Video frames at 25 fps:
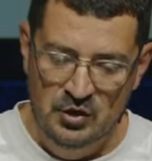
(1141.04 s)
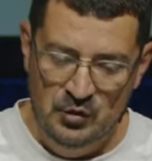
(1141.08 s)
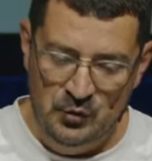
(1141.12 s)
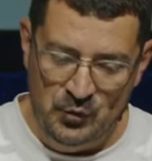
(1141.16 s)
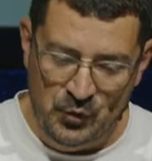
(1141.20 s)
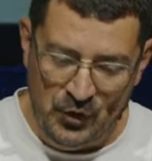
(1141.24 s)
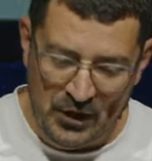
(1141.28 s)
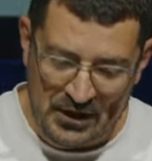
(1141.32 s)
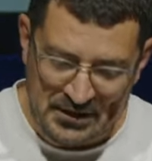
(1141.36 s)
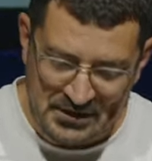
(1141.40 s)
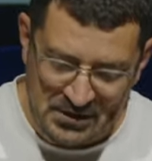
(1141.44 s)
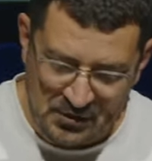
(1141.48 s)

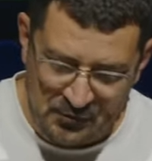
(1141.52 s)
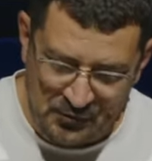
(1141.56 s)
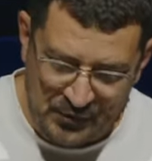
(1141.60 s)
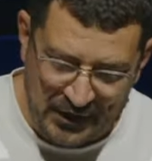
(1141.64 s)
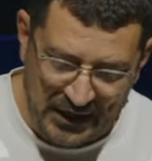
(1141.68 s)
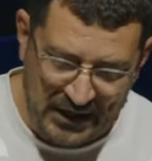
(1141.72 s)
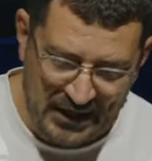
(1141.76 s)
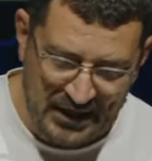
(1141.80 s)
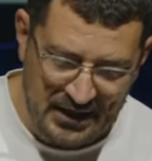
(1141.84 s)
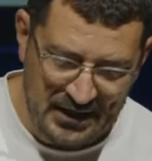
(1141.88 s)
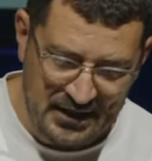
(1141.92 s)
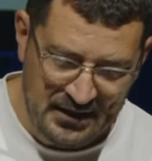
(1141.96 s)
for a
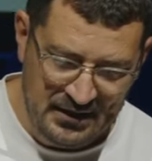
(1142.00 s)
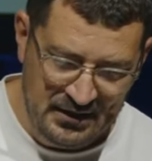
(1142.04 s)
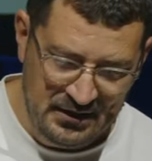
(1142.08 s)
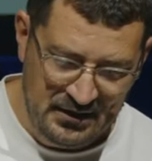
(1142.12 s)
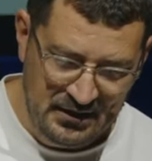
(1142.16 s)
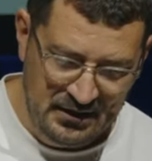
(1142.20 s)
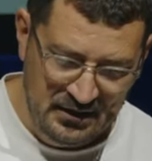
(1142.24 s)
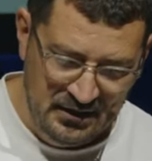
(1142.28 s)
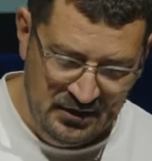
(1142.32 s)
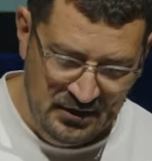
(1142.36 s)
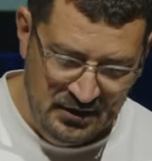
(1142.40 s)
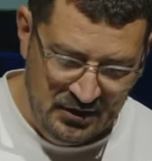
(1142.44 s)
divine
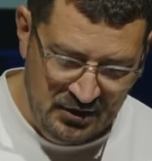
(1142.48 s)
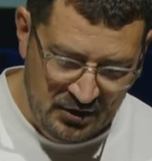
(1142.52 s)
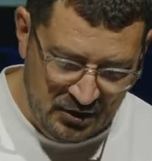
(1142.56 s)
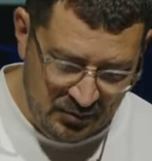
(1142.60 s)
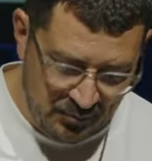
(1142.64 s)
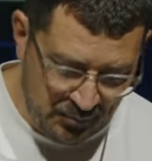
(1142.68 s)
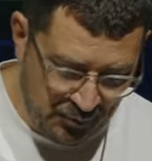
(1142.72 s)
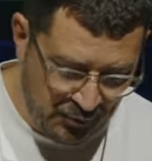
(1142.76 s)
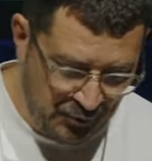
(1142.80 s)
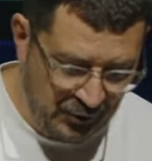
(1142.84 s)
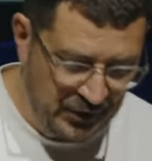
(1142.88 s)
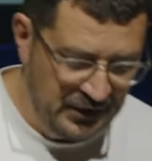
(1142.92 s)

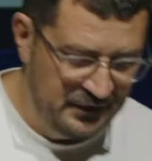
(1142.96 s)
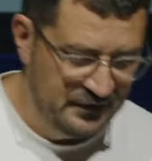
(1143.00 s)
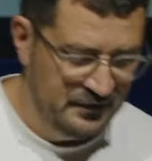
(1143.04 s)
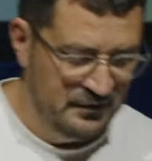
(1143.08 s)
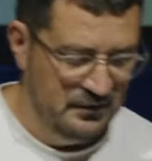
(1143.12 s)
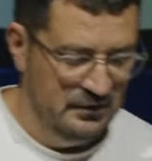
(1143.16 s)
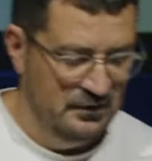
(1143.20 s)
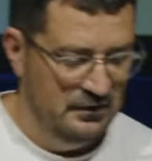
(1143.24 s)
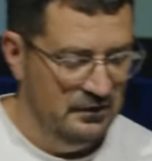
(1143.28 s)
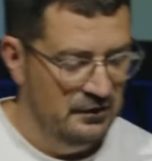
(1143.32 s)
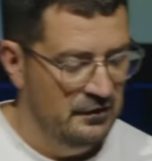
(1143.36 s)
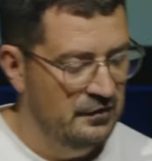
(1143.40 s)

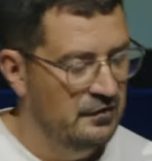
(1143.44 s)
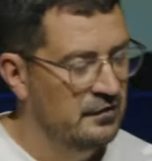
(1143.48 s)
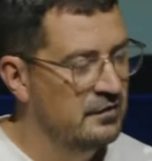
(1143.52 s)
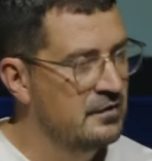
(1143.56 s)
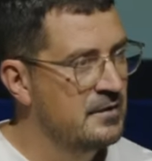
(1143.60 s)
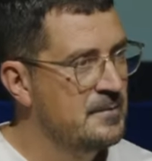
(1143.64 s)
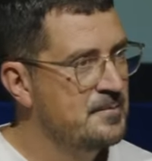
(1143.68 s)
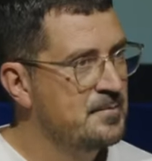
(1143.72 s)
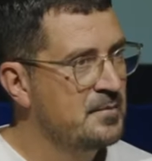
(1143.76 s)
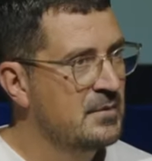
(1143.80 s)
presence.